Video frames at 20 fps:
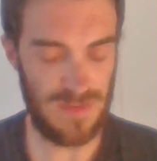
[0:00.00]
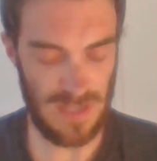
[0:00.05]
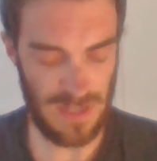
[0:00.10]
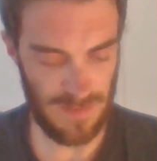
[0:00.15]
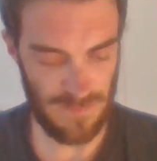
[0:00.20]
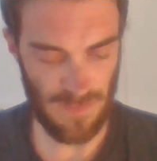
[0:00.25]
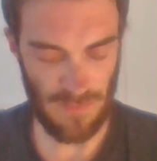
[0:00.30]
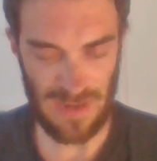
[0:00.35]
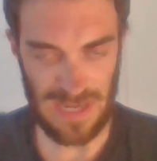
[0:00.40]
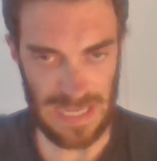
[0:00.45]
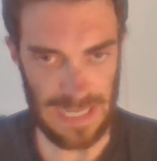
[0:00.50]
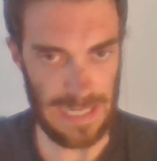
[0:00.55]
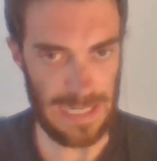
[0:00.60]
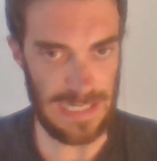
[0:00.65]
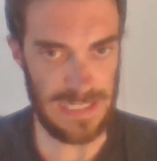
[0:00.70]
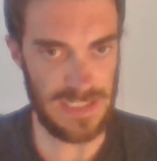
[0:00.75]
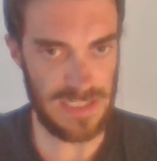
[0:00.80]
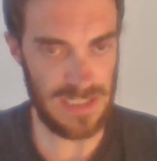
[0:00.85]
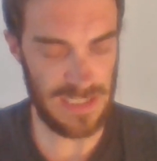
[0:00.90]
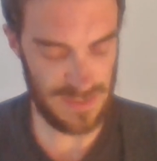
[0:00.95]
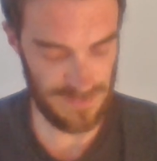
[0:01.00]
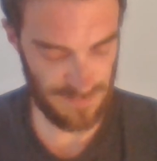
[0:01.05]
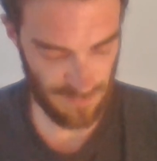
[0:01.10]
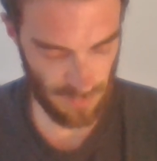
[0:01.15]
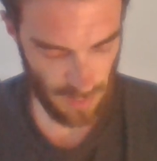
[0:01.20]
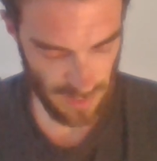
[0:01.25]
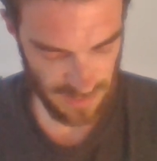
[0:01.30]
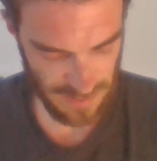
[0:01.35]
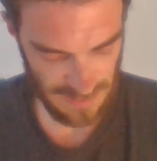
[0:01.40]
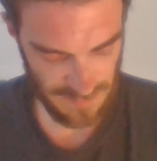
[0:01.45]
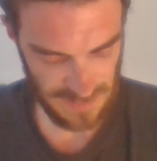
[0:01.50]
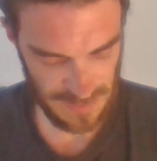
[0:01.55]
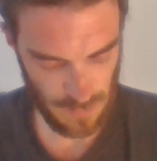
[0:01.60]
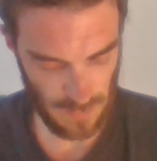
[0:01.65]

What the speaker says: that very heated final in the